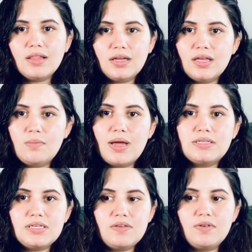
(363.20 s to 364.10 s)
lucky am I
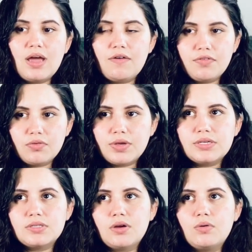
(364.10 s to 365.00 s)
to even have 3?
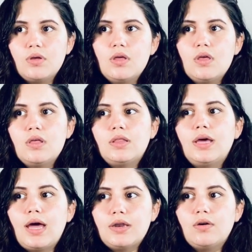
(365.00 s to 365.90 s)
So
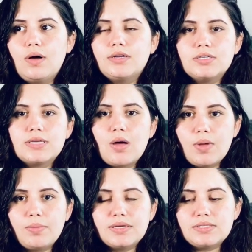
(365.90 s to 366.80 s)
like, I know I just count
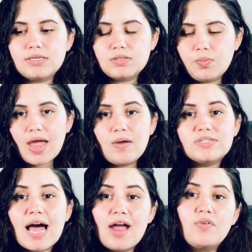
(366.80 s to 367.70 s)
my blessings. But I
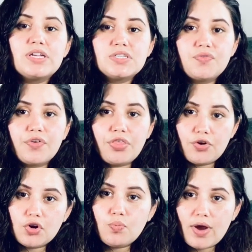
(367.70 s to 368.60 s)
was high risk for
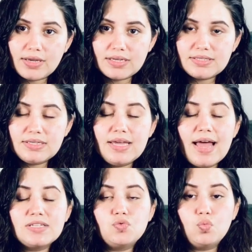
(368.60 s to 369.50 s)
third pregnancy
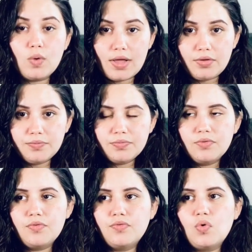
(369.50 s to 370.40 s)
as well
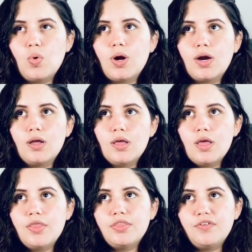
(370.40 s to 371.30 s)
for
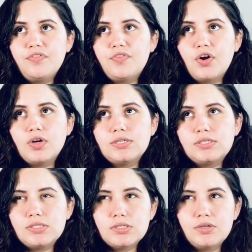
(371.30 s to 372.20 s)
the
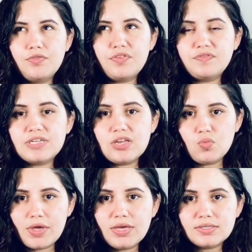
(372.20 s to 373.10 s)
first 15
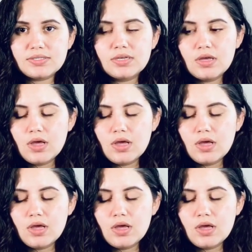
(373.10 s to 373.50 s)
weeks.